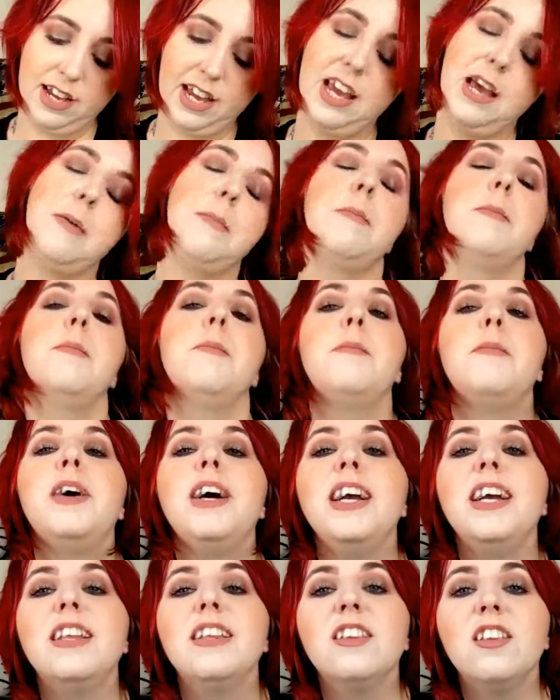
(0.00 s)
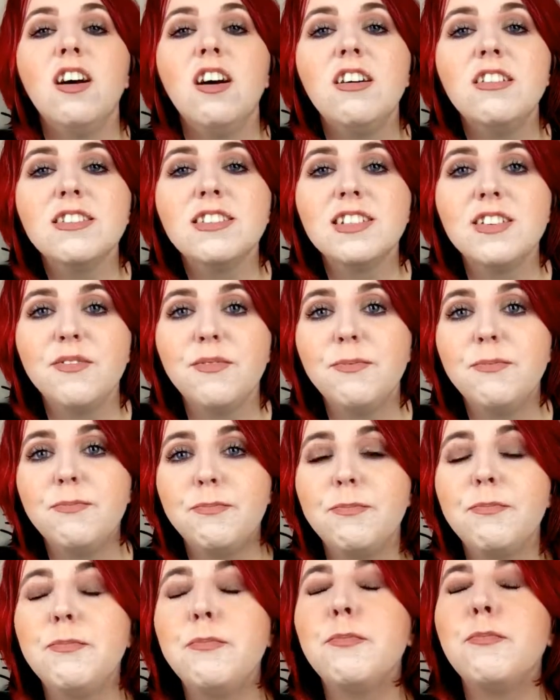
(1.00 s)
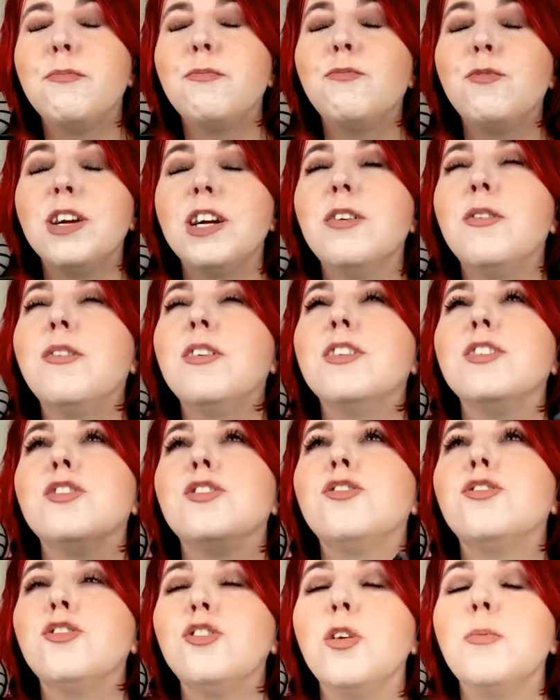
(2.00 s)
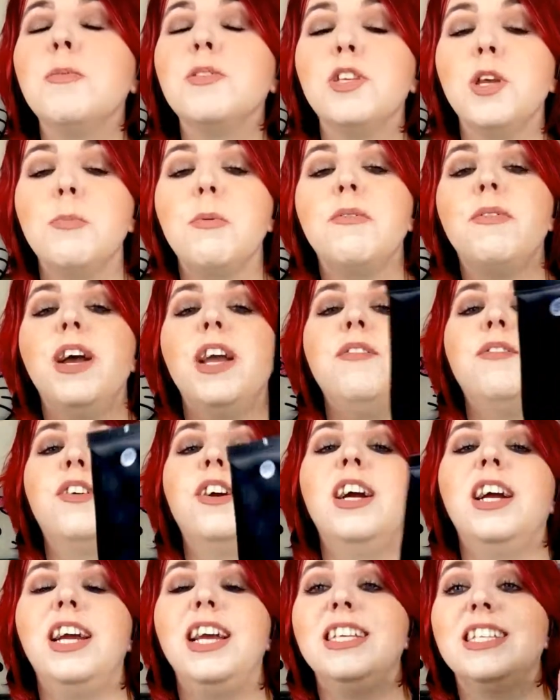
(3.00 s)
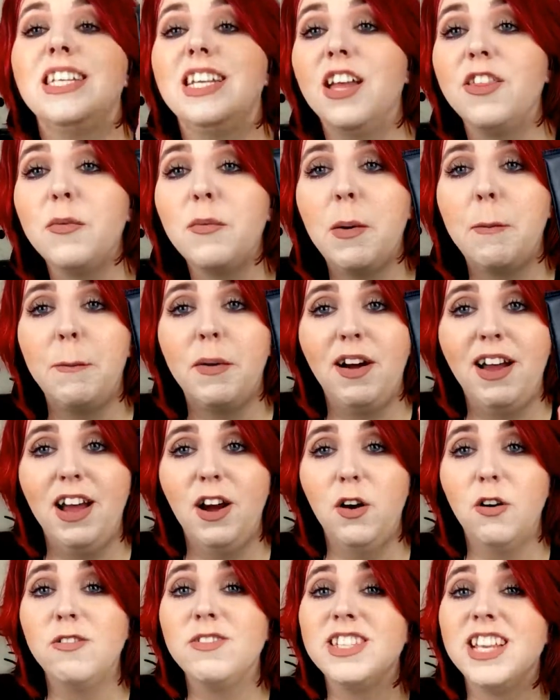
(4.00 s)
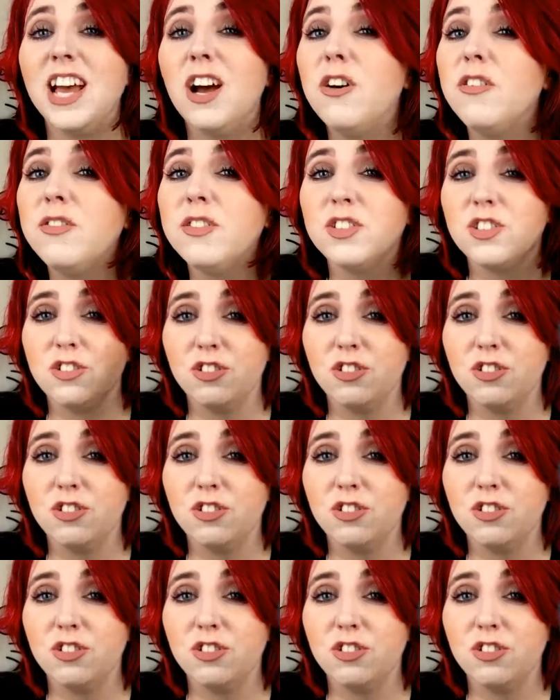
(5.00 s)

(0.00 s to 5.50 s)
Okay, my last real super favourite is another one by e.l.f. So e.l.f.